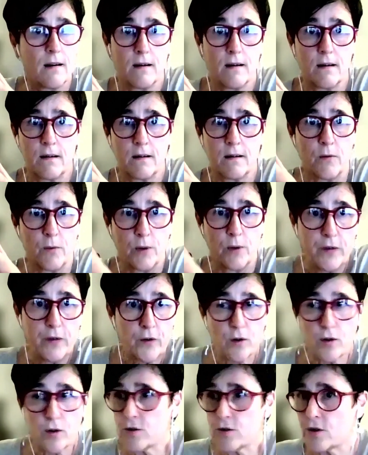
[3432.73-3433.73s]

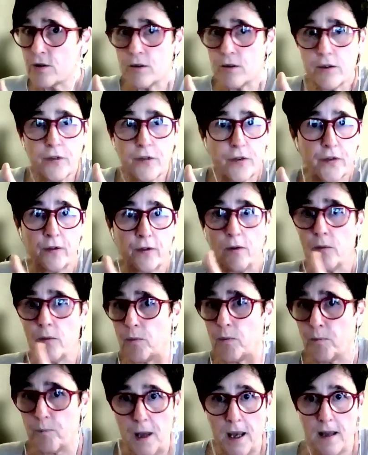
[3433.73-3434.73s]
researchers
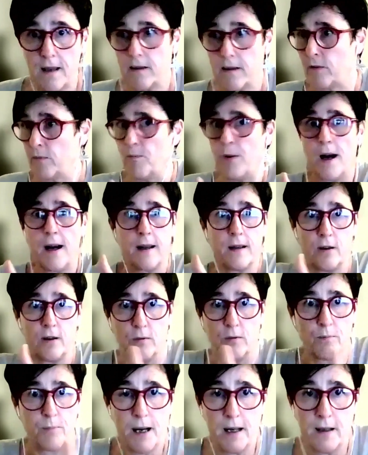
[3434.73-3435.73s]
paid by
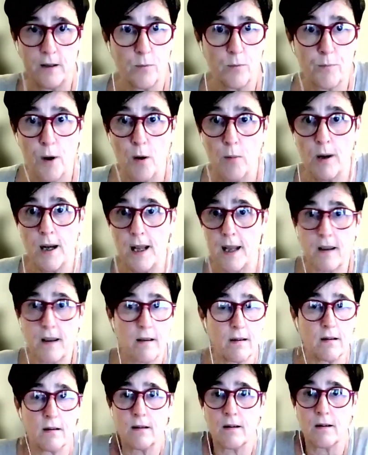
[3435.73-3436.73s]
the public,
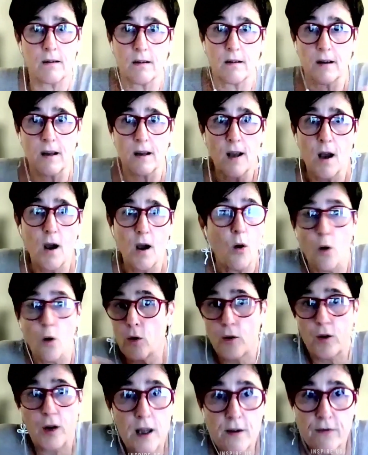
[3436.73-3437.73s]
or
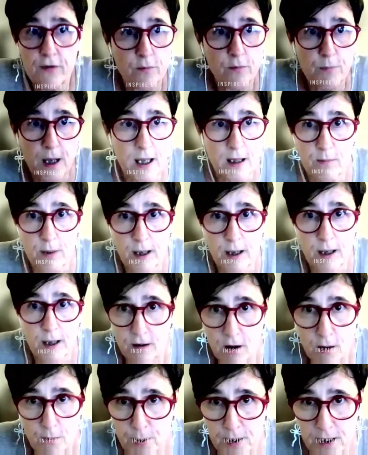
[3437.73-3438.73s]
even paid by the
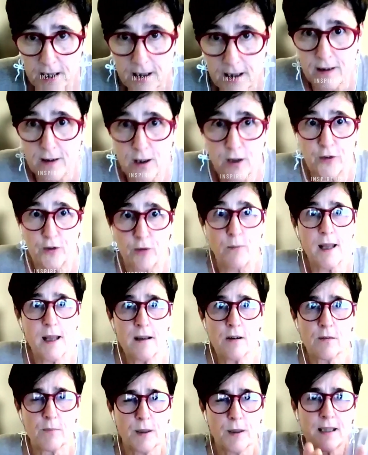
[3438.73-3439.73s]
company. It doesn't matter,
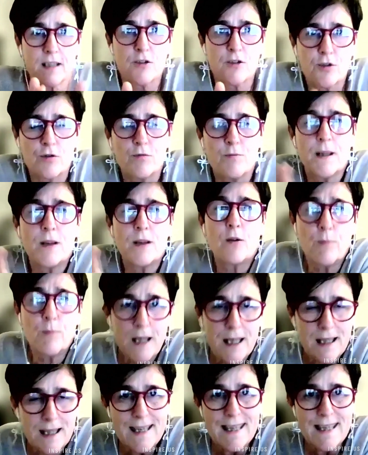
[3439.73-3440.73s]
but they should be
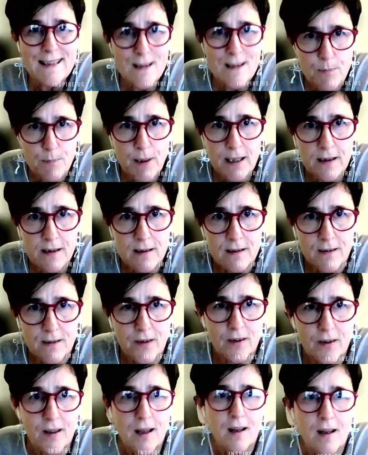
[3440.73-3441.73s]
completely independent
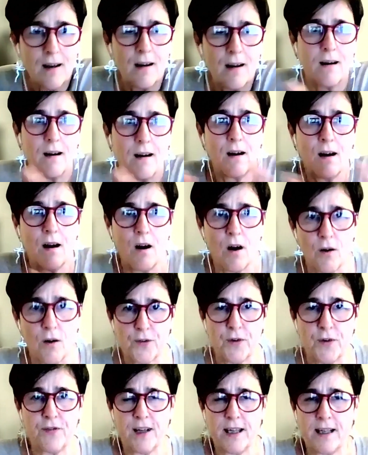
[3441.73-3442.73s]
of the
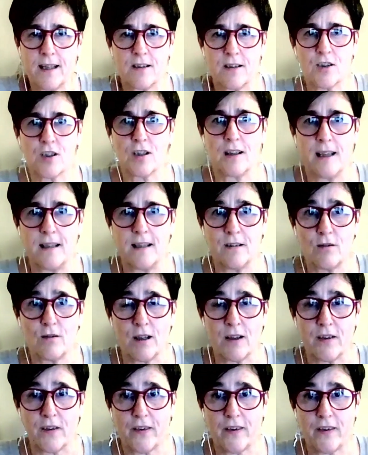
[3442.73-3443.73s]
financial
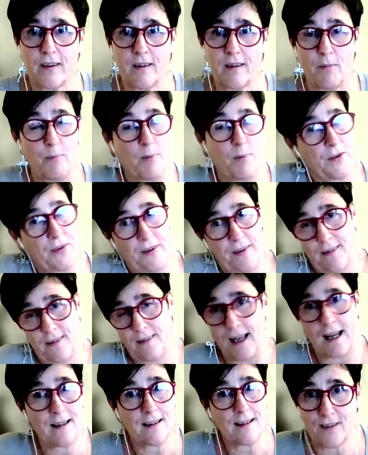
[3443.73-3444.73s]
interests. But that
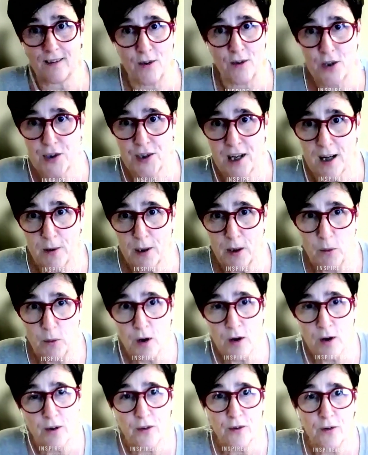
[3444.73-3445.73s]
is not how it
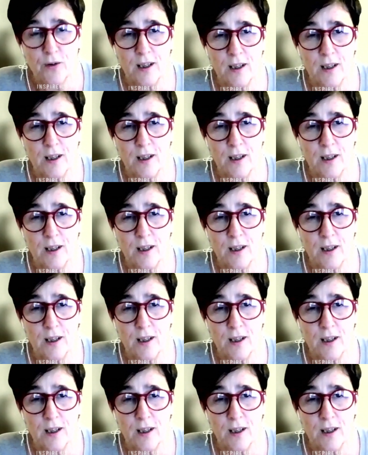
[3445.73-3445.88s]
works today.